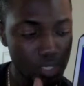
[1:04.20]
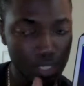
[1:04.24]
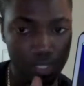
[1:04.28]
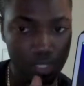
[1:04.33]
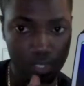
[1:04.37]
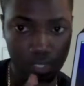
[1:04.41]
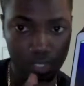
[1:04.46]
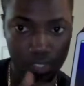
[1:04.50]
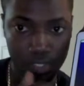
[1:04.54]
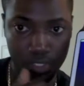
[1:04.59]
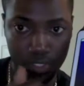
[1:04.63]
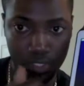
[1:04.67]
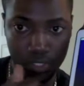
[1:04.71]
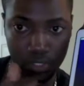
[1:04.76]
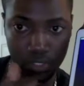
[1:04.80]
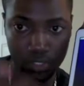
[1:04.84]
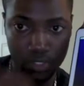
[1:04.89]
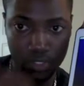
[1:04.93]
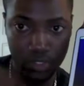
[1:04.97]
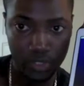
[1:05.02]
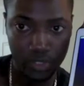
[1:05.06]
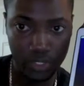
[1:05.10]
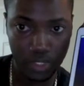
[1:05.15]
Now the alert's
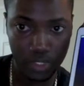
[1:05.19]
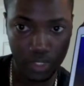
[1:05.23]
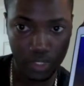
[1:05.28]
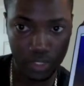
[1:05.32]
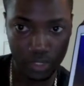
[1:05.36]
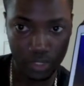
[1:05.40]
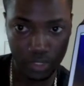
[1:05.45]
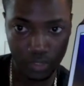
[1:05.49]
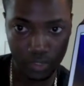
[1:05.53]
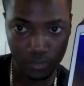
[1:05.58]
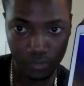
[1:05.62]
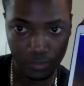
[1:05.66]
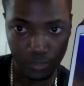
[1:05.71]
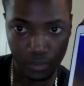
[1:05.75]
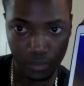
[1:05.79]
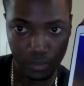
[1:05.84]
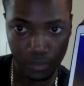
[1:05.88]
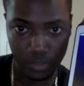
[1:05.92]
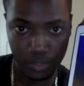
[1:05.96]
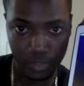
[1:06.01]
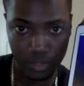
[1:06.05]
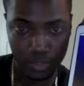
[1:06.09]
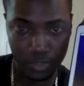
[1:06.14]
only in there
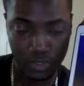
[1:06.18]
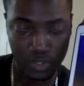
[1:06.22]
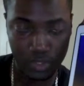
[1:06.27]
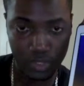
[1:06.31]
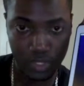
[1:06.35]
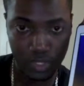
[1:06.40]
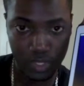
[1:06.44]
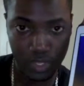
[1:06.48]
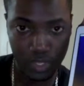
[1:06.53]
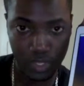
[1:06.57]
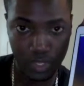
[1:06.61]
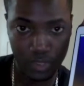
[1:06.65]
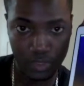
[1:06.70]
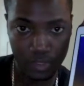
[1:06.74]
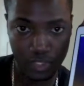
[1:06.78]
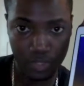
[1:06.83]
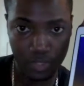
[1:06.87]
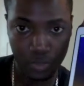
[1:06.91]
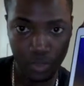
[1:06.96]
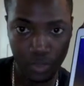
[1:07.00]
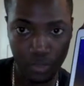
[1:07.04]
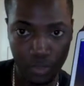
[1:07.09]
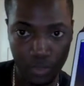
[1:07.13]
for
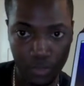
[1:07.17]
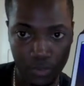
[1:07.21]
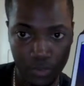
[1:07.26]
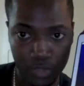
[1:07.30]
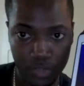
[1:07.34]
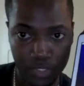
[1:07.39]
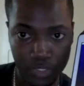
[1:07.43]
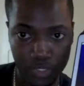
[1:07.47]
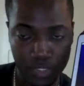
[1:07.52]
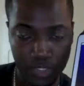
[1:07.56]
demo purposes.